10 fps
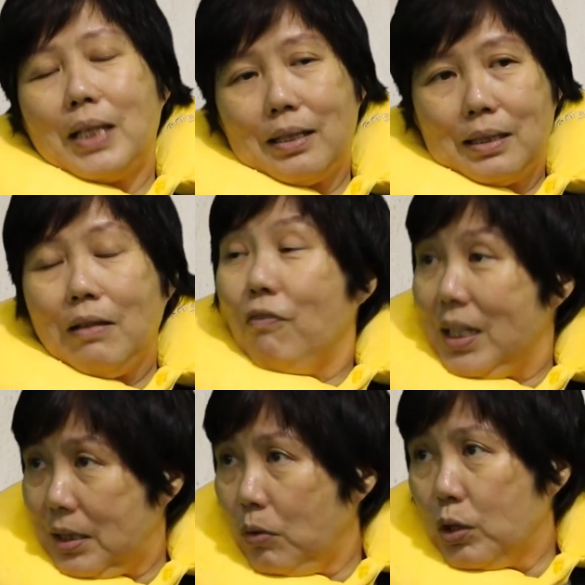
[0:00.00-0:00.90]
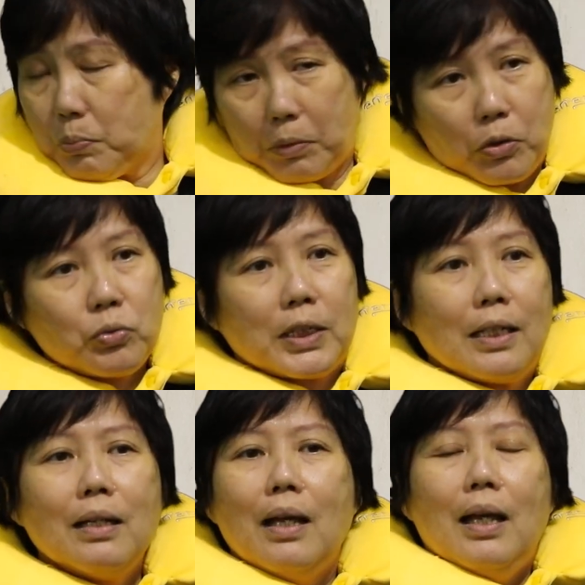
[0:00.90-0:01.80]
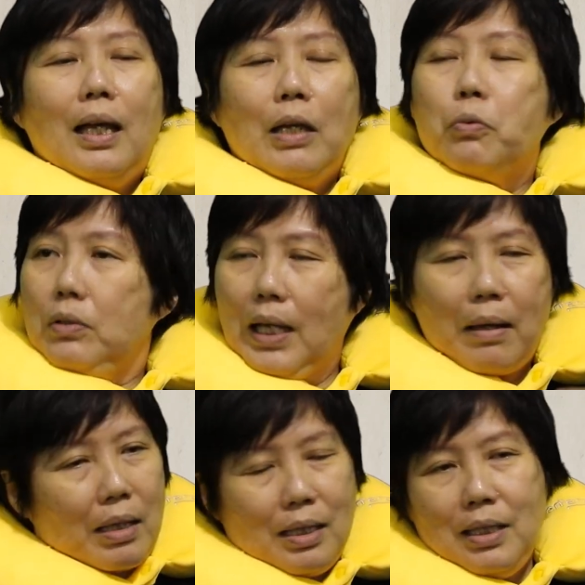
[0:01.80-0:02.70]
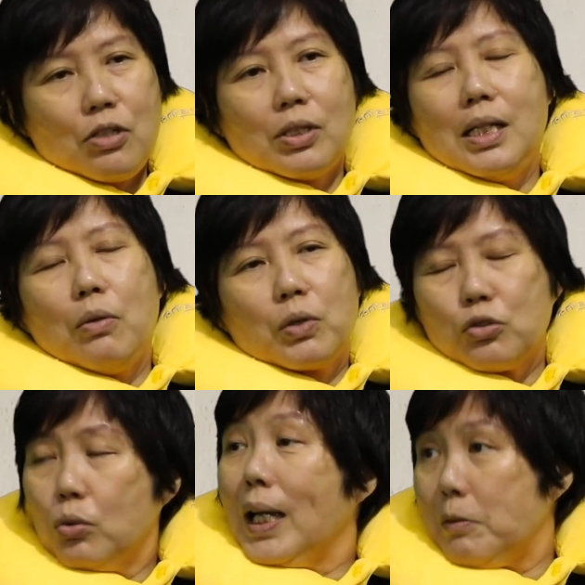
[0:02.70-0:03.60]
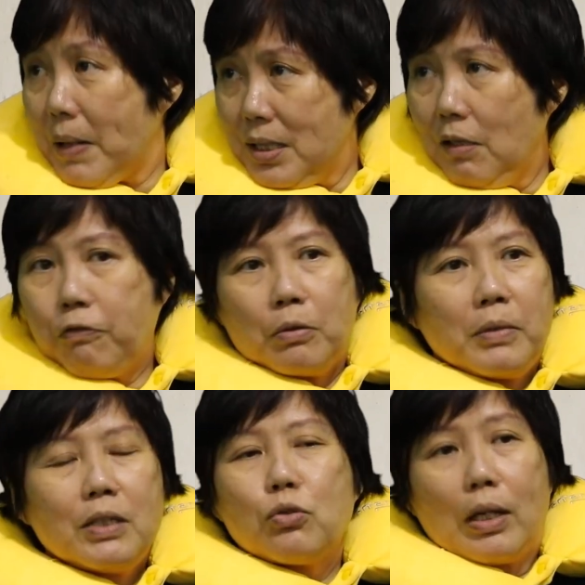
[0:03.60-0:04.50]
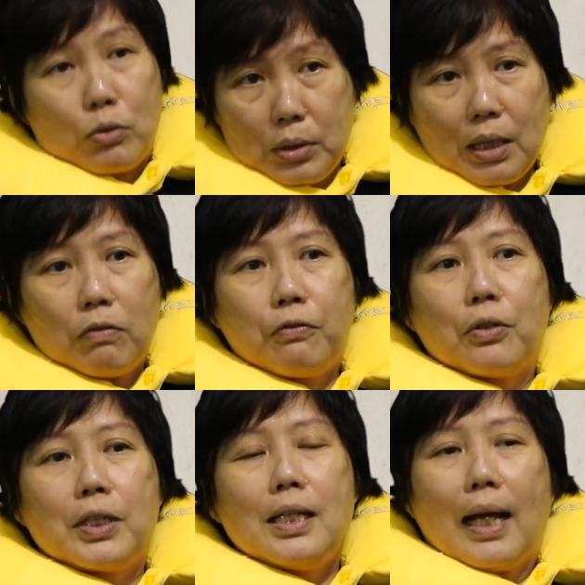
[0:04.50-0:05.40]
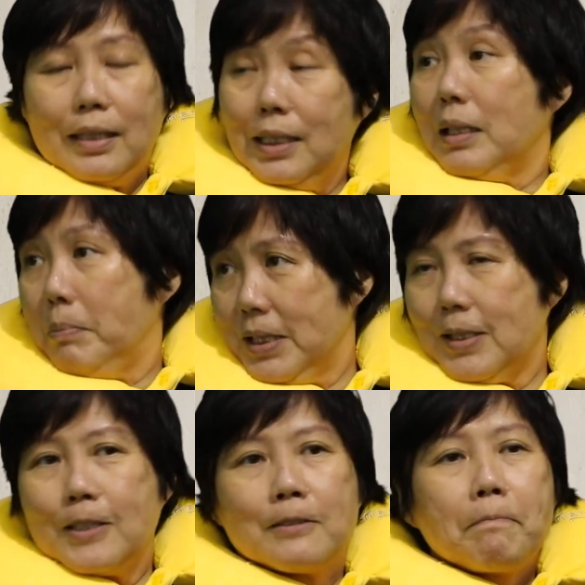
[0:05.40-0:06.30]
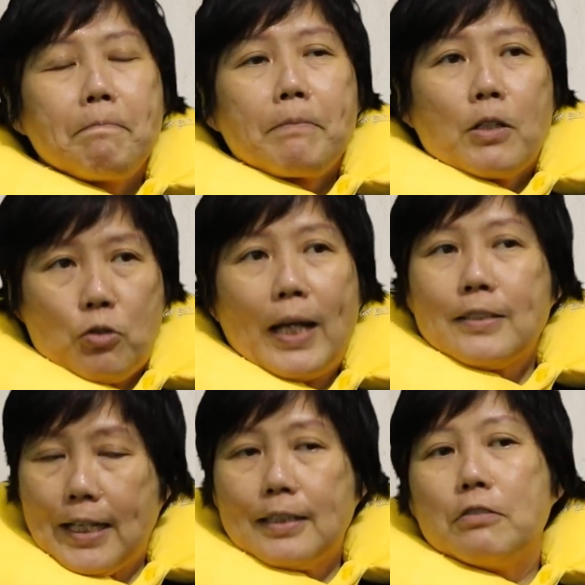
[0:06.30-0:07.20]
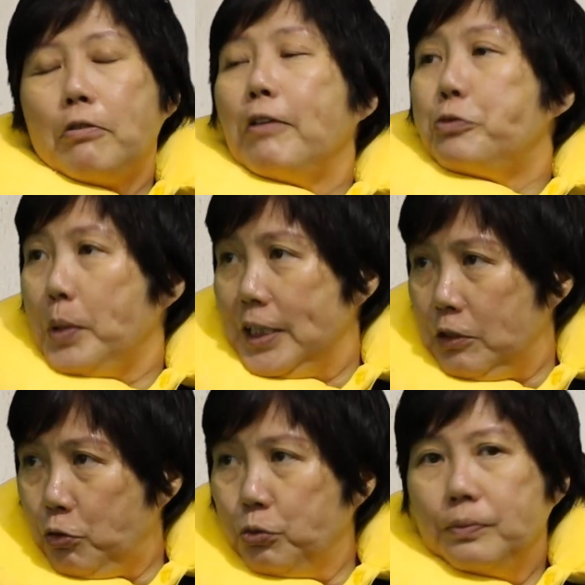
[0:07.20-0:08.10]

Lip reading: that the inventor was promoting, initially it was too expensive for me, so I couldn't afford it. I did the business. So I started Rev 22.